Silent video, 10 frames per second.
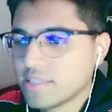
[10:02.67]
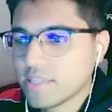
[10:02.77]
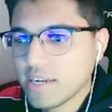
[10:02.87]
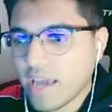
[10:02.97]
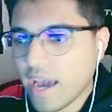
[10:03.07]

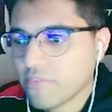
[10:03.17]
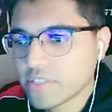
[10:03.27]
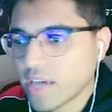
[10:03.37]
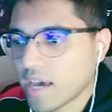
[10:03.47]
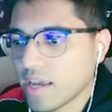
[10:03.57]
didn't have
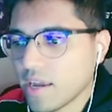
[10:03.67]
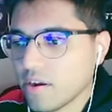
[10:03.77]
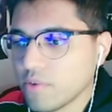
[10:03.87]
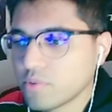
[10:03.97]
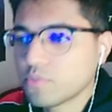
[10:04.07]
this kind of hair.
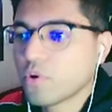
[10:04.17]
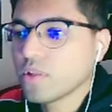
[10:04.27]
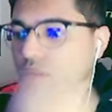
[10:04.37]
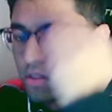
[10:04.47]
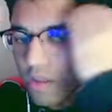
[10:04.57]
It was more
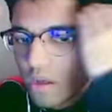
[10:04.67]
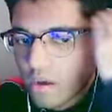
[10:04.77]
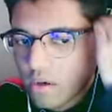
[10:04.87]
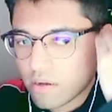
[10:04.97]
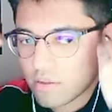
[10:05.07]
like
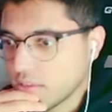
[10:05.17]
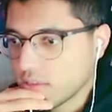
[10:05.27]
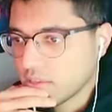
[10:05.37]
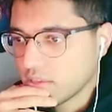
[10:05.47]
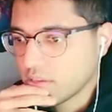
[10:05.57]
long.
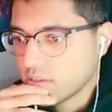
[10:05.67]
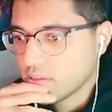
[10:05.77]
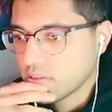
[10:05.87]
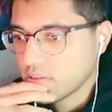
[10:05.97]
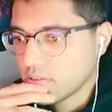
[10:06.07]

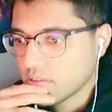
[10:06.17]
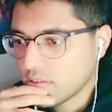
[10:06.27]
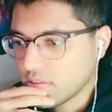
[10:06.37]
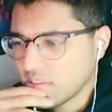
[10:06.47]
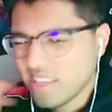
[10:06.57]

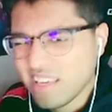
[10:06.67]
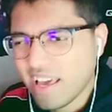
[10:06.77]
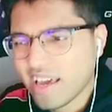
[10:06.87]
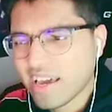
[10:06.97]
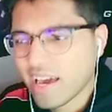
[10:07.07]

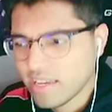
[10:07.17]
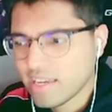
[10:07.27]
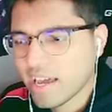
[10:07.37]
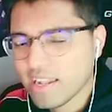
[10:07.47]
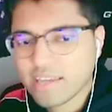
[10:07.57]
Yeah, kind
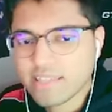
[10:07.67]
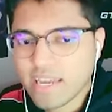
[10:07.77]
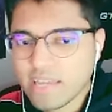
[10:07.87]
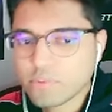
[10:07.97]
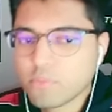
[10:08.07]
of like
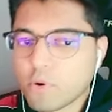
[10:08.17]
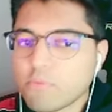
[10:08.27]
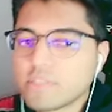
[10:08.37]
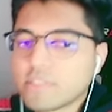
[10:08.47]
that. He was more put